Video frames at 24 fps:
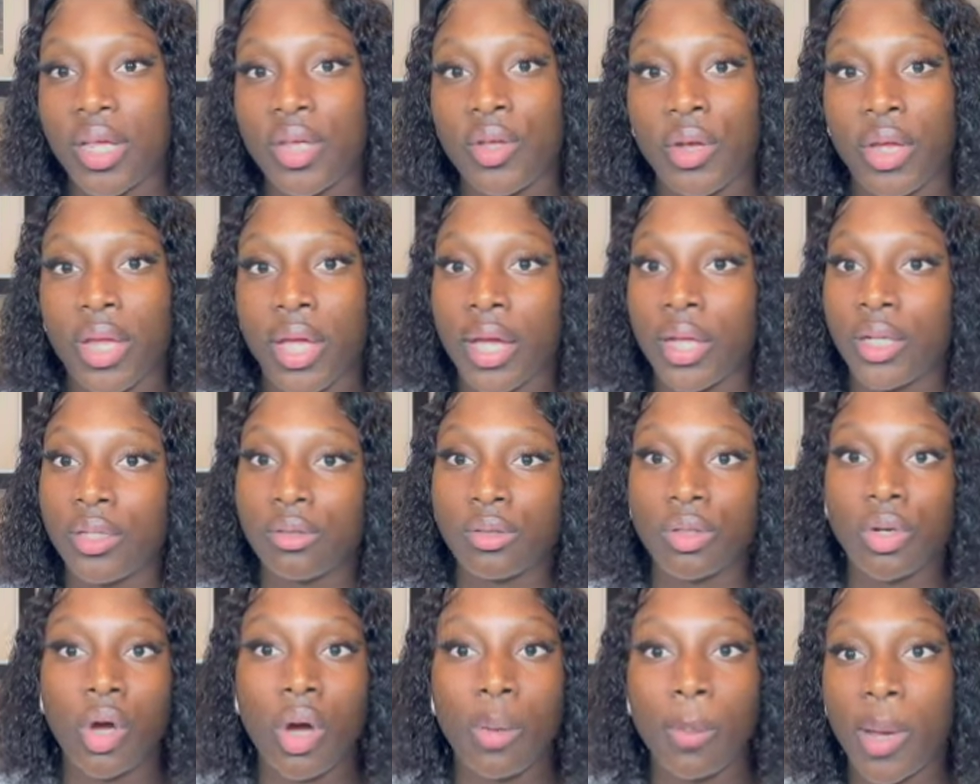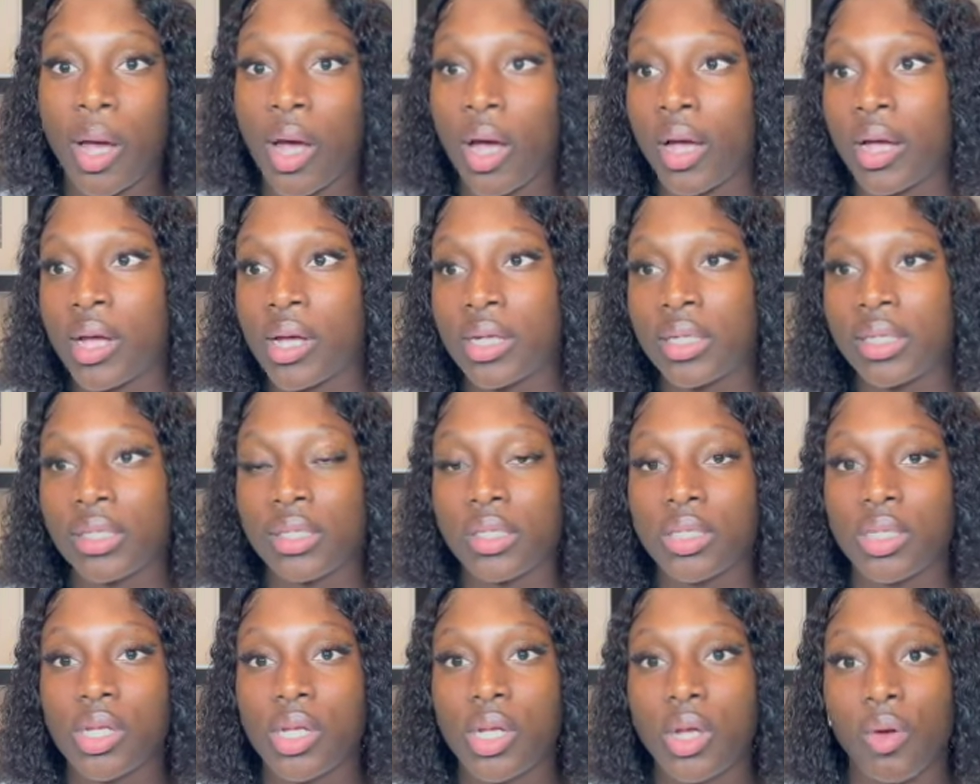You can come
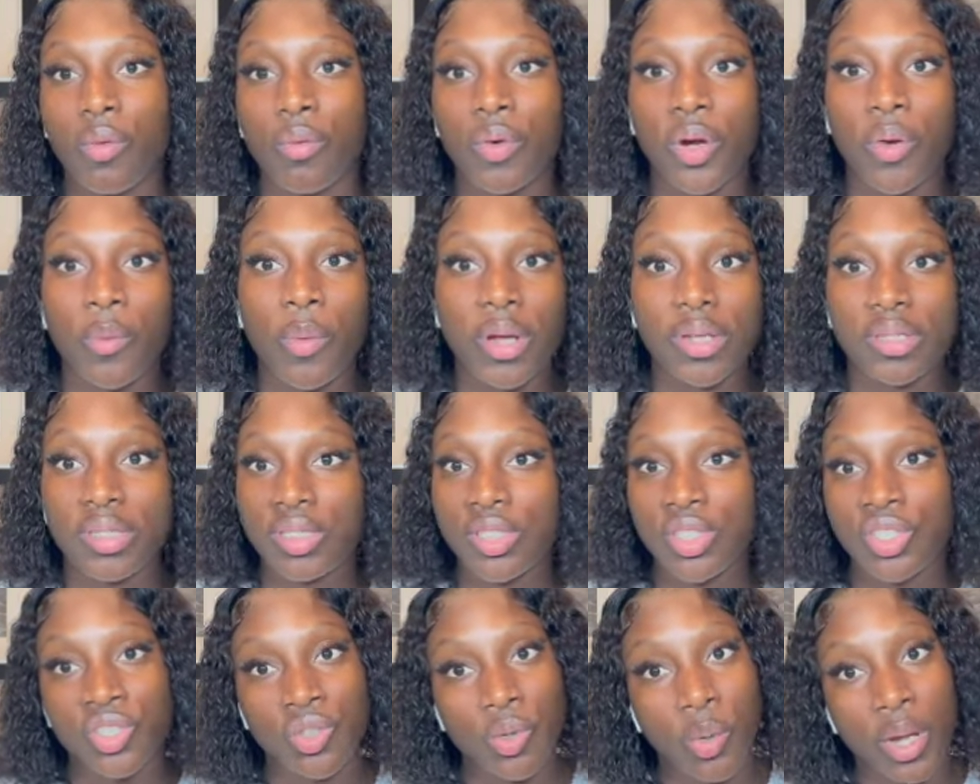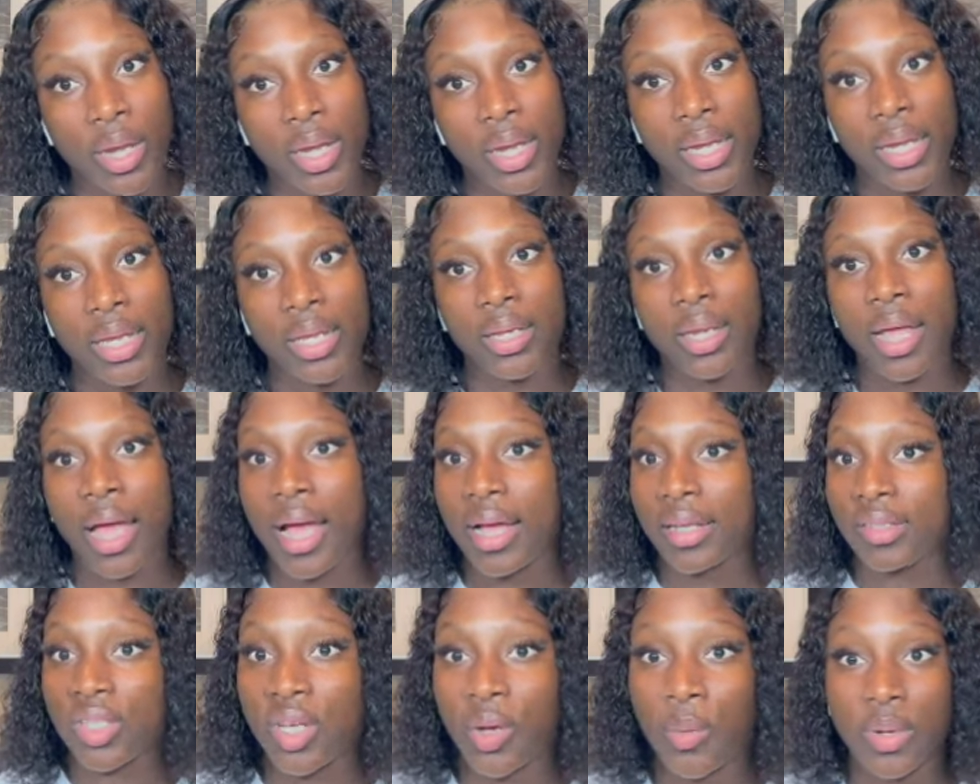on, request to join,
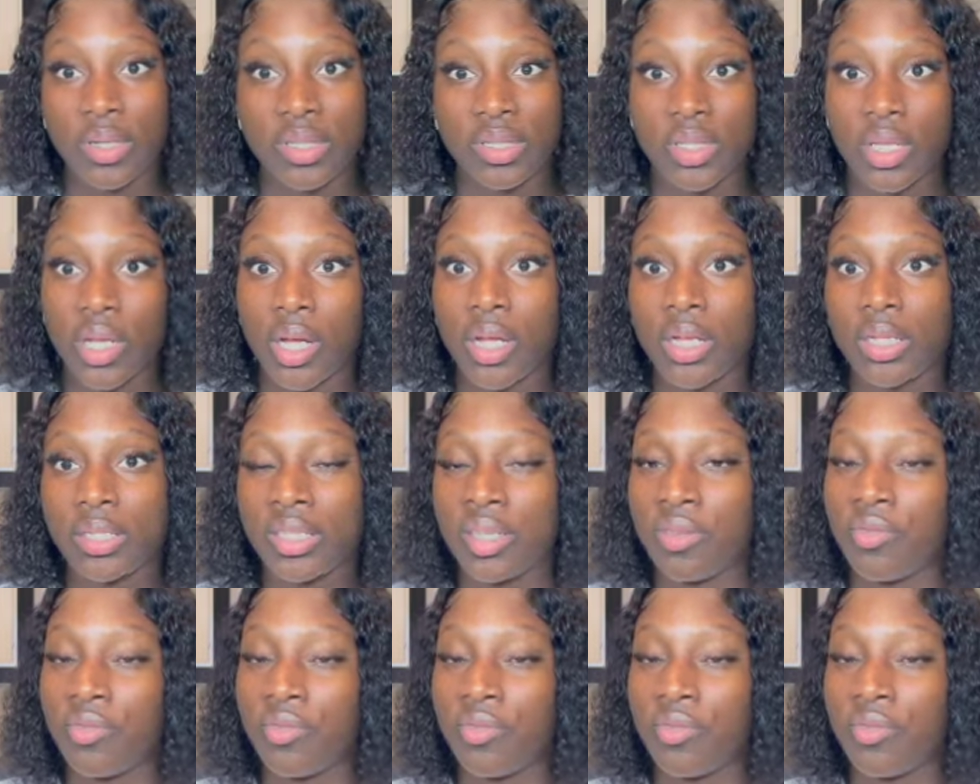ask your questions.